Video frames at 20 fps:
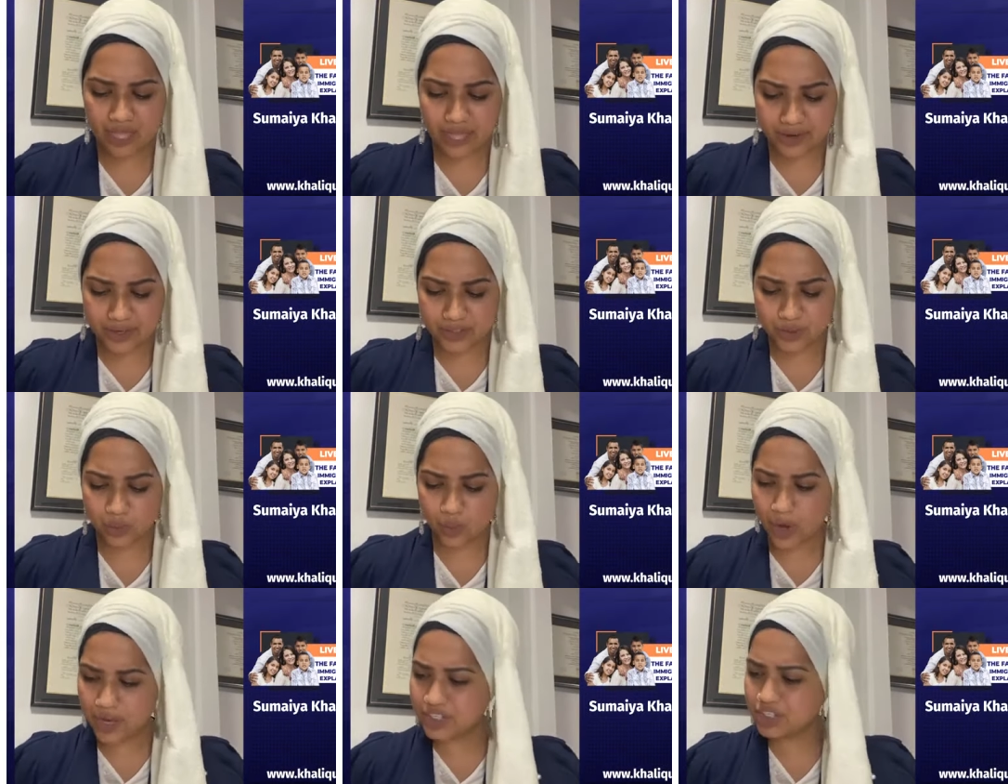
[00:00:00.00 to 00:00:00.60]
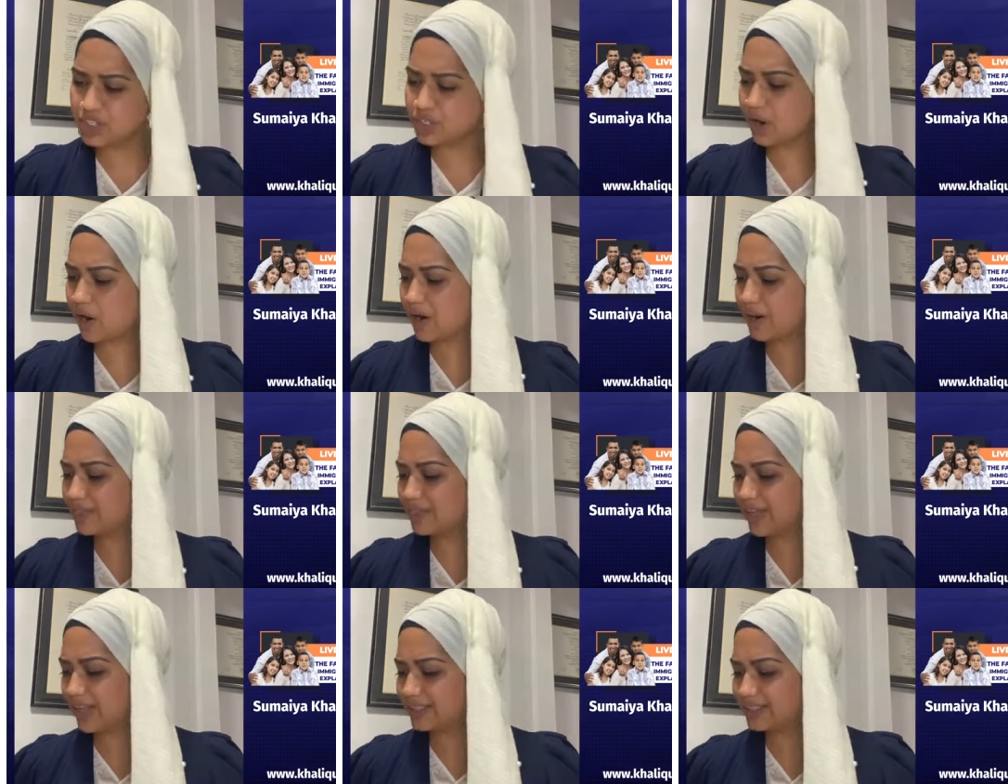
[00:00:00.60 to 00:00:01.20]
There's one
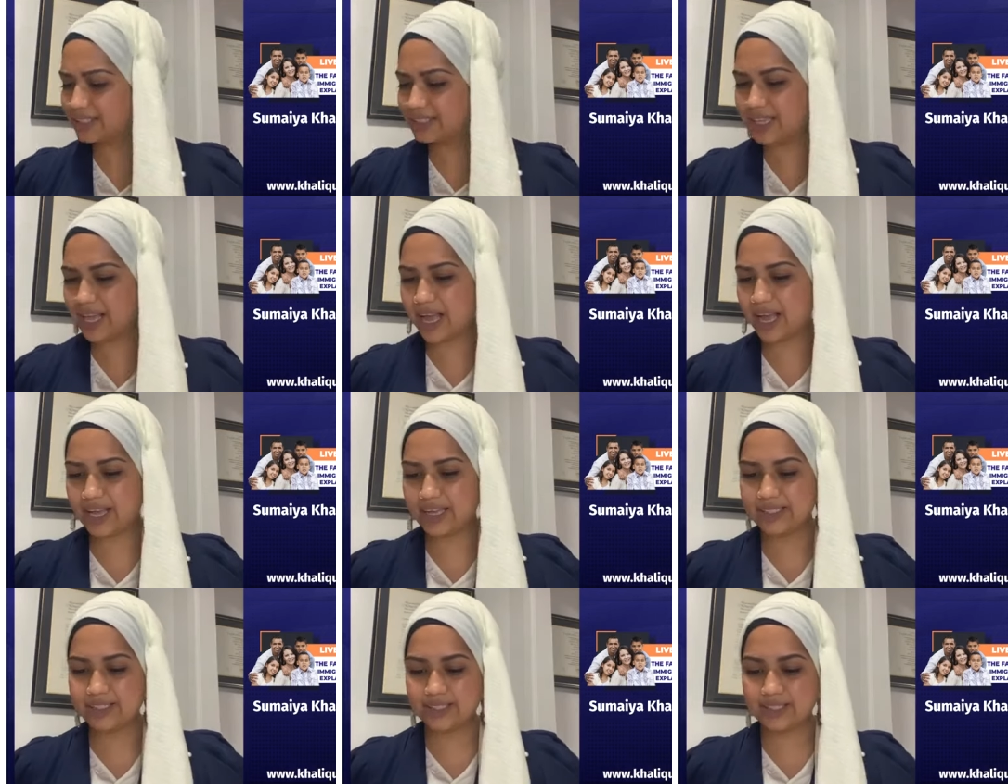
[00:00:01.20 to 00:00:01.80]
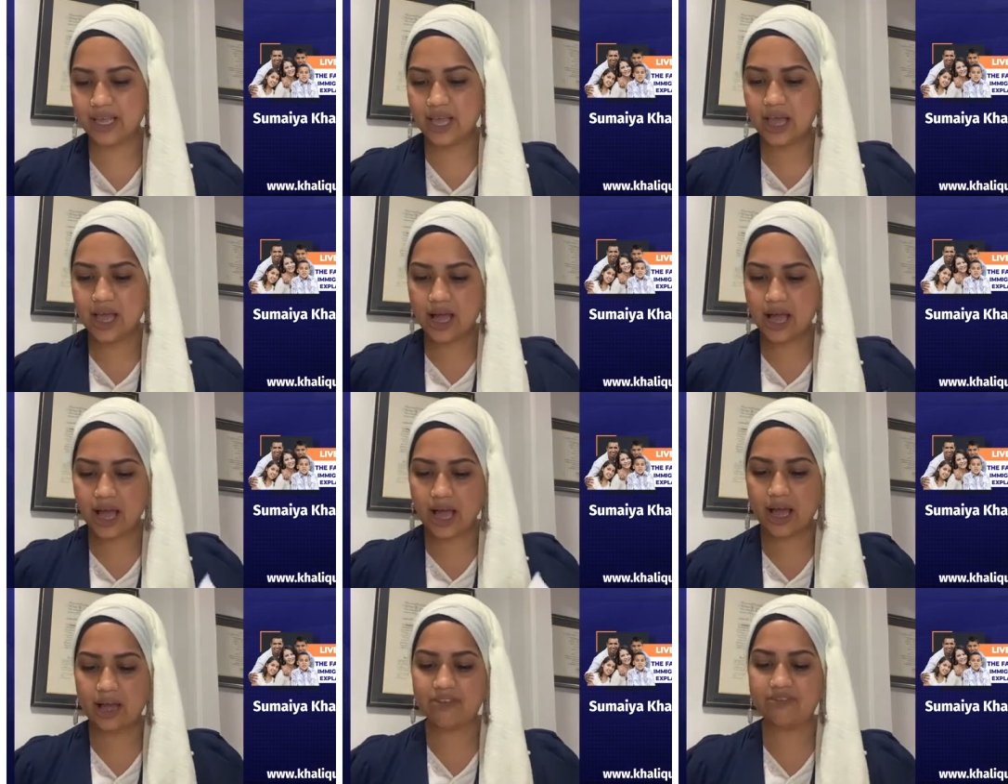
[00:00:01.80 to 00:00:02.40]
chart that says
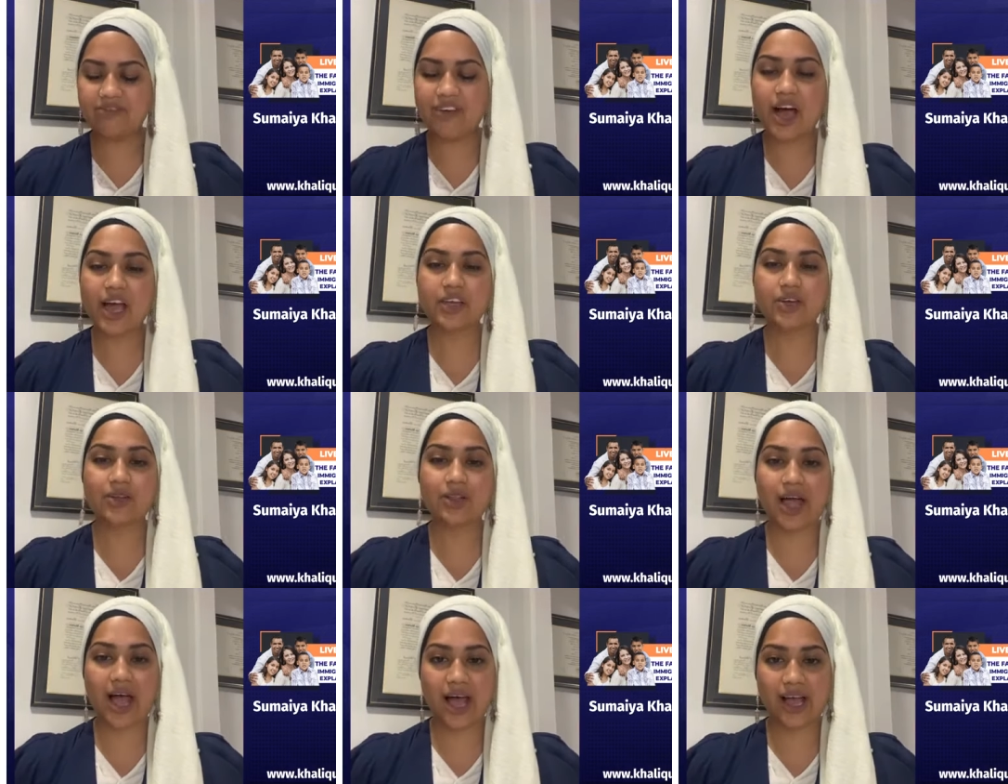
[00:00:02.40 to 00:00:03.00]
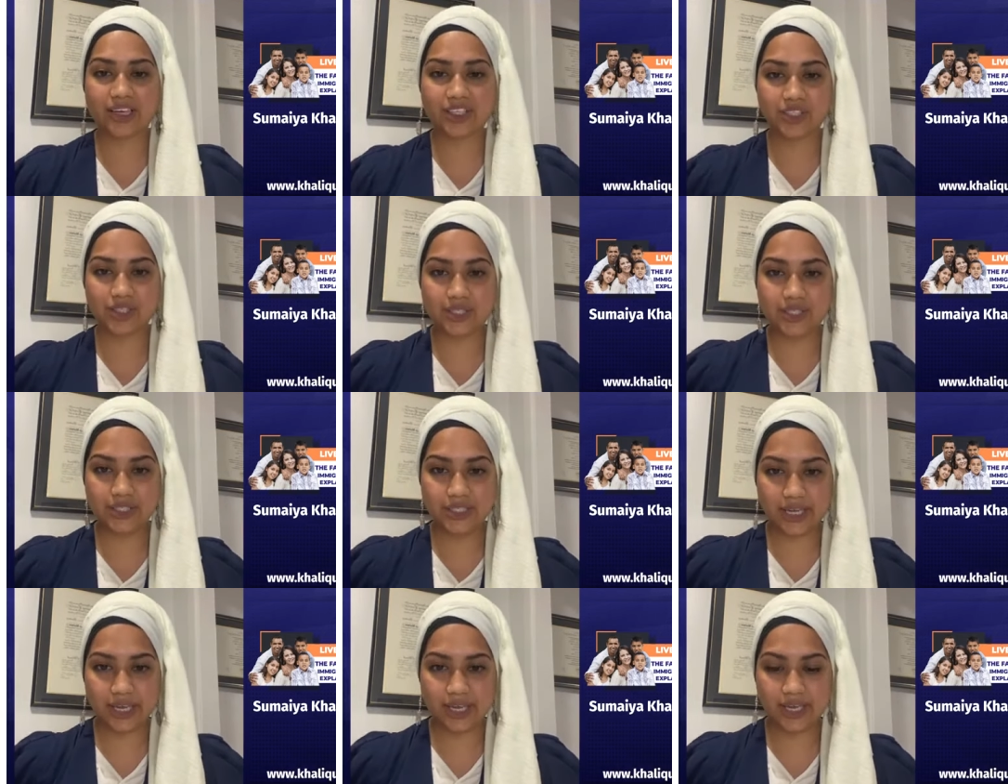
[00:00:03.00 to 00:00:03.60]
final
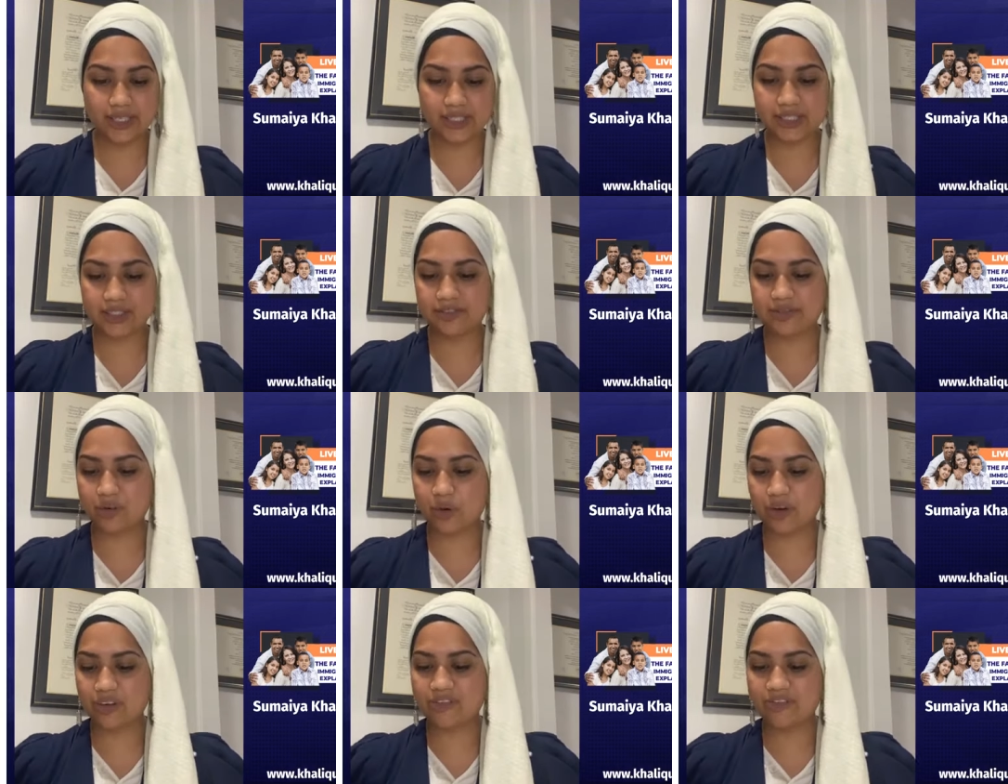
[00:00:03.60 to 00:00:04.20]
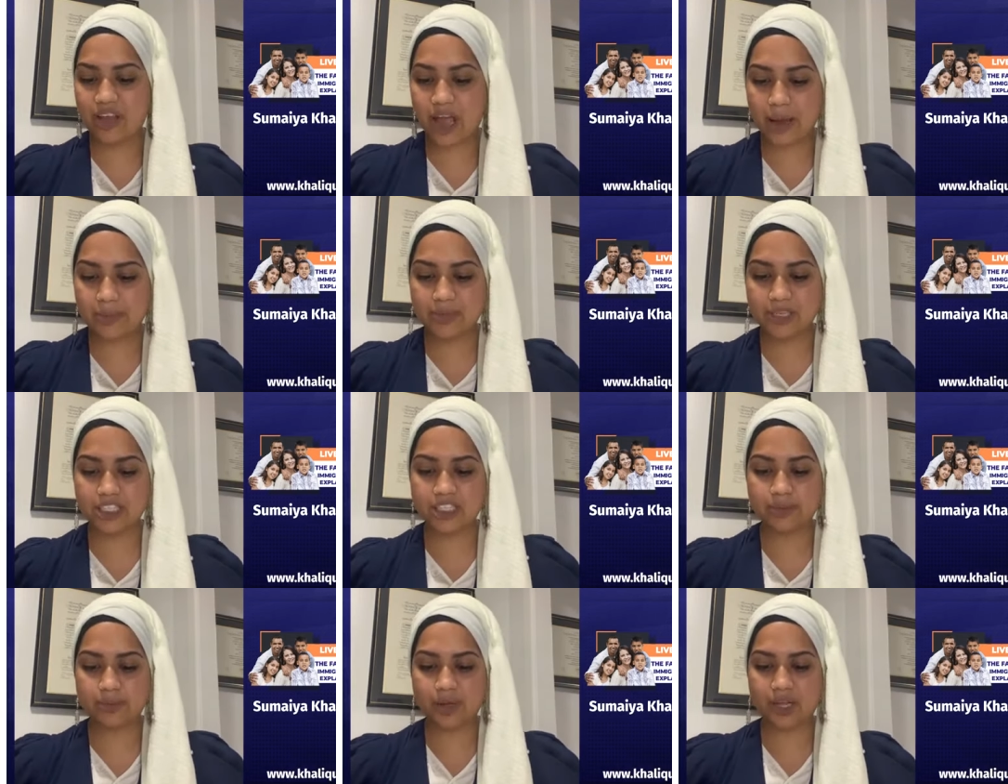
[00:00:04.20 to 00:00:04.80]
action dates for
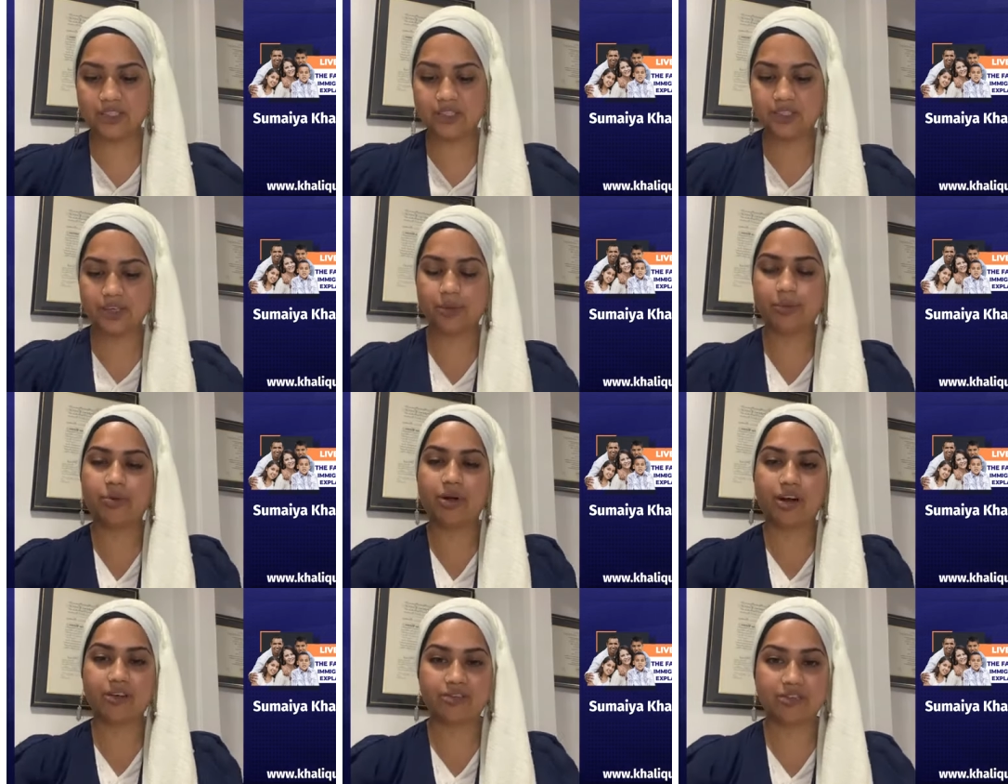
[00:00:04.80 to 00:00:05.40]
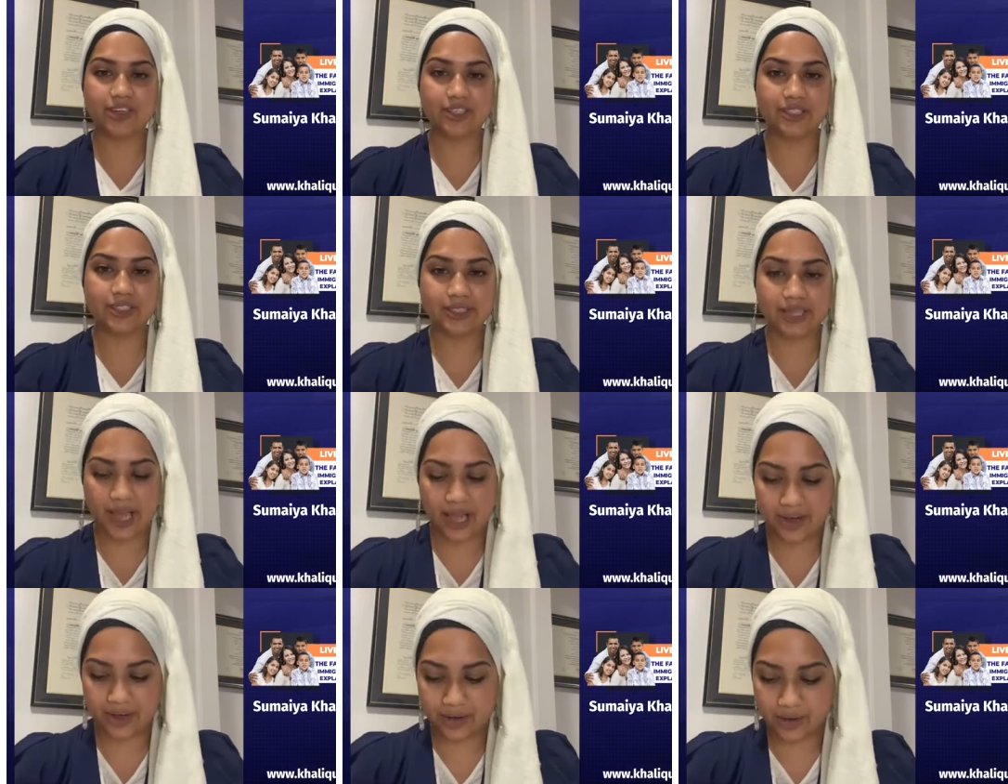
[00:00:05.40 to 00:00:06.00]
family-sponsored preference
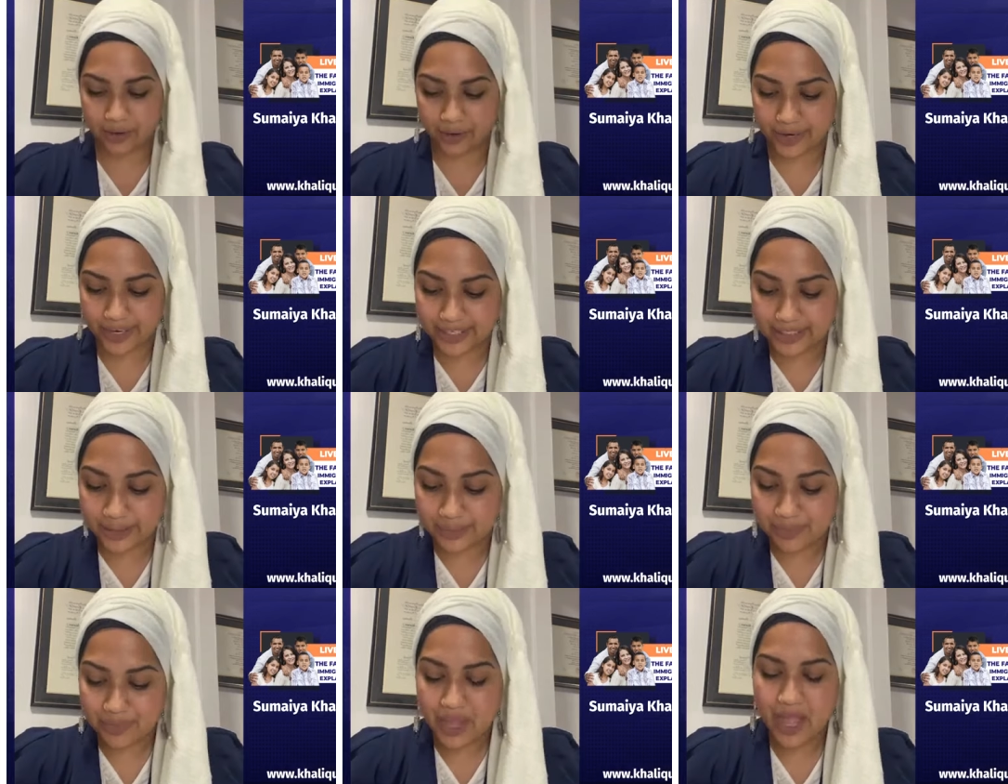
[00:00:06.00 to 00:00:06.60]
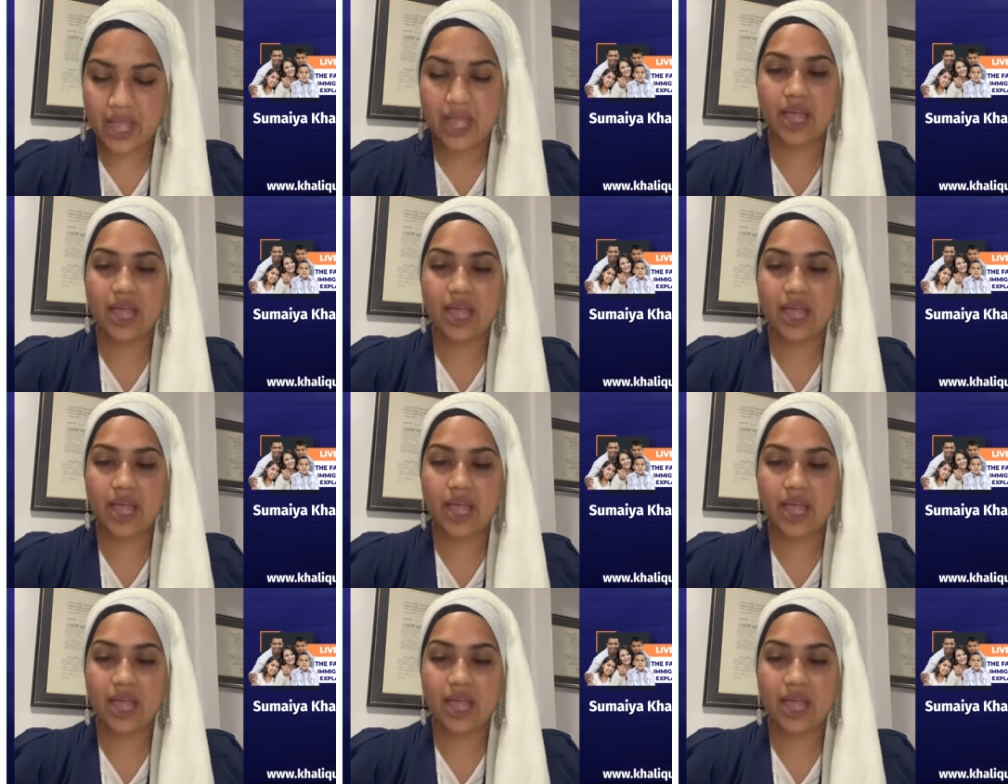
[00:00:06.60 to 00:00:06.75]
categories,